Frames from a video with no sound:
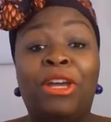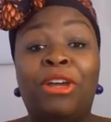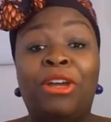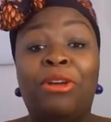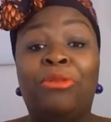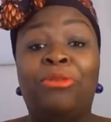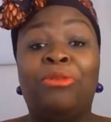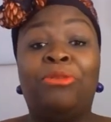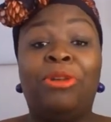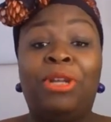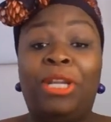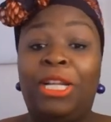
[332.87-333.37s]

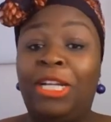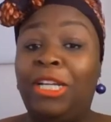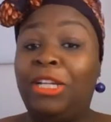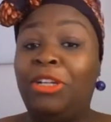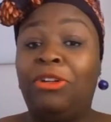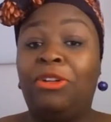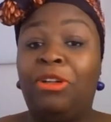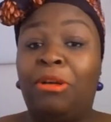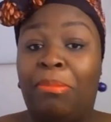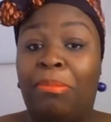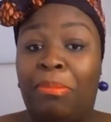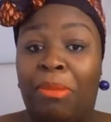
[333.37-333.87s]
really
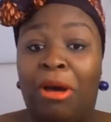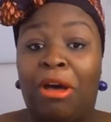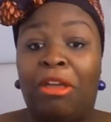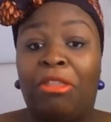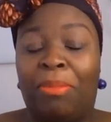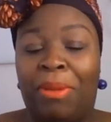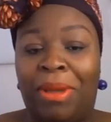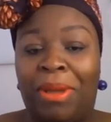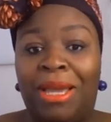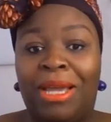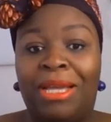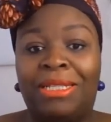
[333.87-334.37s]
not a bath
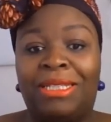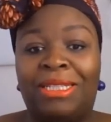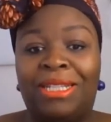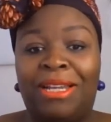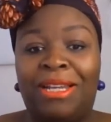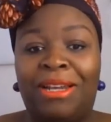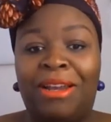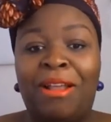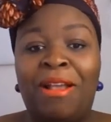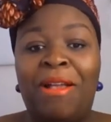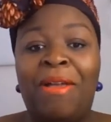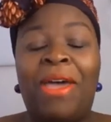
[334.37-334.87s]

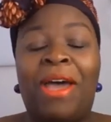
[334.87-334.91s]
person.